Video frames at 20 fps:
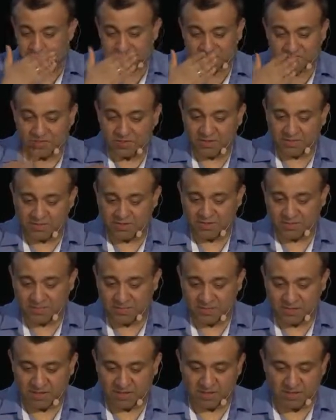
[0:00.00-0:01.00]
kind of it's a
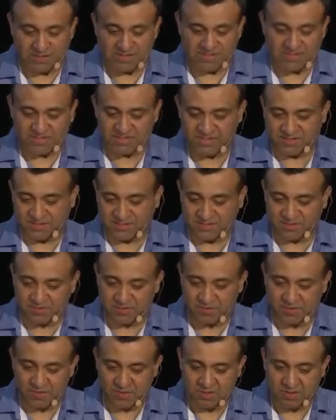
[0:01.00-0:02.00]
pluggable system,
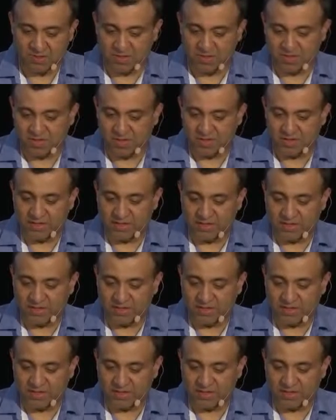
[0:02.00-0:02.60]
right?